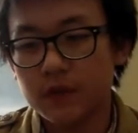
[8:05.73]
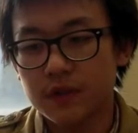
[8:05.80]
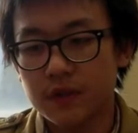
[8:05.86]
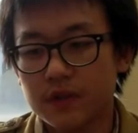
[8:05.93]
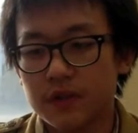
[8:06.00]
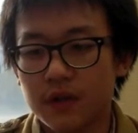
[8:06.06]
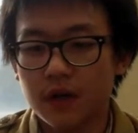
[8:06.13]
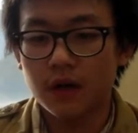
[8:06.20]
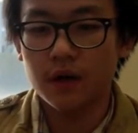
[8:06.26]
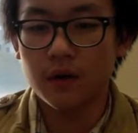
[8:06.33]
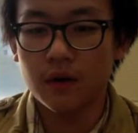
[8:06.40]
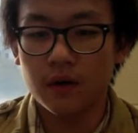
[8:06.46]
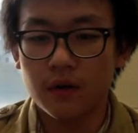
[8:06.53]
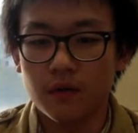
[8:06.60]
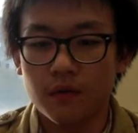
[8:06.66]
just
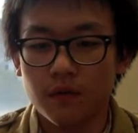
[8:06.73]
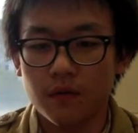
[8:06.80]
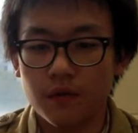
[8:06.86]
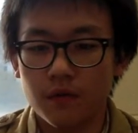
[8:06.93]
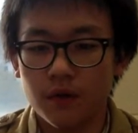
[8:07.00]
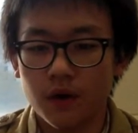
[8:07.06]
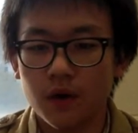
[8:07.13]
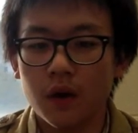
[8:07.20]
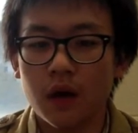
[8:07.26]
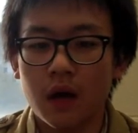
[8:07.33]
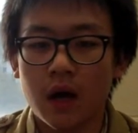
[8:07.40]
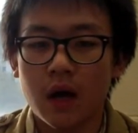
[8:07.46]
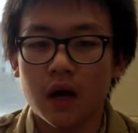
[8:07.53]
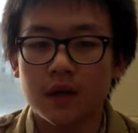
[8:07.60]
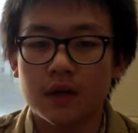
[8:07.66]
know a
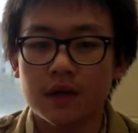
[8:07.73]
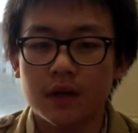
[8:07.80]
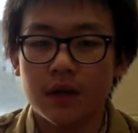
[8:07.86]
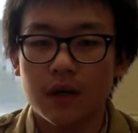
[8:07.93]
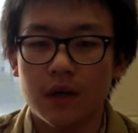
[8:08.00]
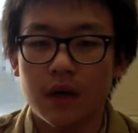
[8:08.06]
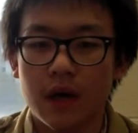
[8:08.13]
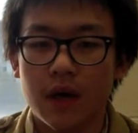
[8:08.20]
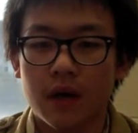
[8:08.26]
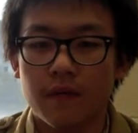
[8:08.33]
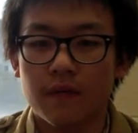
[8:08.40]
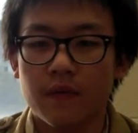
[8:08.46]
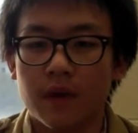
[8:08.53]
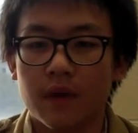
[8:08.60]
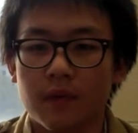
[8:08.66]
lot,
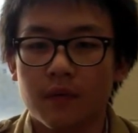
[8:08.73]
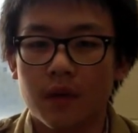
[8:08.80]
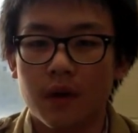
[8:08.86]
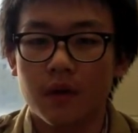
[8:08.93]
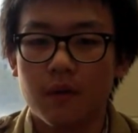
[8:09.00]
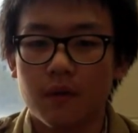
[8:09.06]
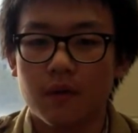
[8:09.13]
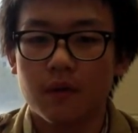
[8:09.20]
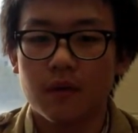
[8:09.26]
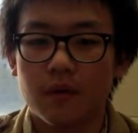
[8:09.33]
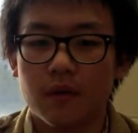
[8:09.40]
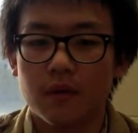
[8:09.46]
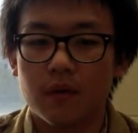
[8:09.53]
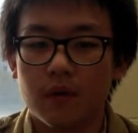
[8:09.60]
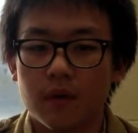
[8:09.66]
and they really
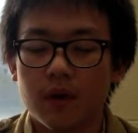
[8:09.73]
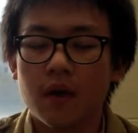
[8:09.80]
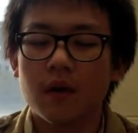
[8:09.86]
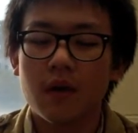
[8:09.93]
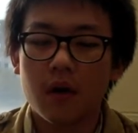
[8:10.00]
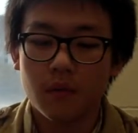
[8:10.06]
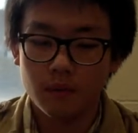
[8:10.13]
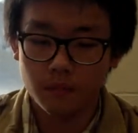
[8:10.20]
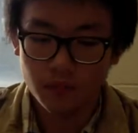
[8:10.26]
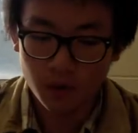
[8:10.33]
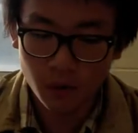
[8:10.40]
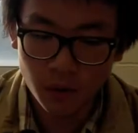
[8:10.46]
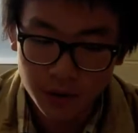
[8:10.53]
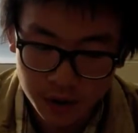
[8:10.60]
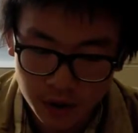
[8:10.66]
not
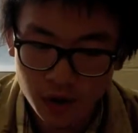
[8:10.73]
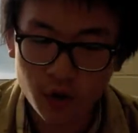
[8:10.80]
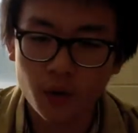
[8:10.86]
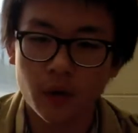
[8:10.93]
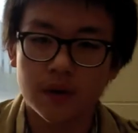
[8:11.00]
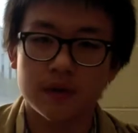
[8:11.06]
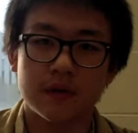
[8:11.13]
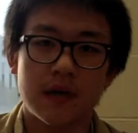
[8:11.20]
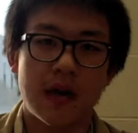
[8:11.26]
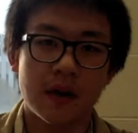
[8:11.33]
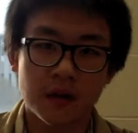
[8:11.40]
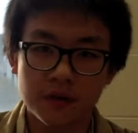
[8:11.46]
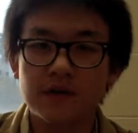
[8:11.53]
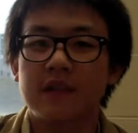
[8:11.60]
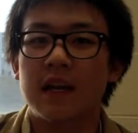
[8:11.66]
only know is
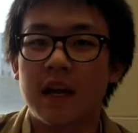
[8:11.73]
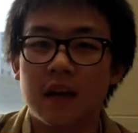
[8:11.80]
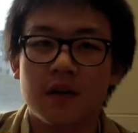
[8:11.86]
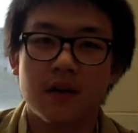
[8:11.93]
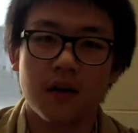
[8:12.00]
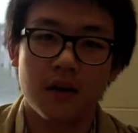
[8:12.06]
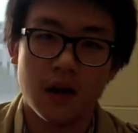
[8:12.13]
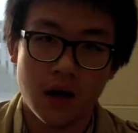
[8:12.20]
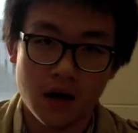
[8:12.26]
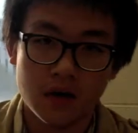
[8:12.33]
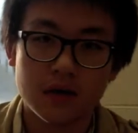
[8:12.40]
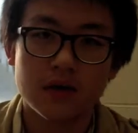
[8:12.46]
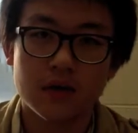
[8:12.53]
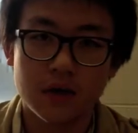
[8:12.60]
understand a lot.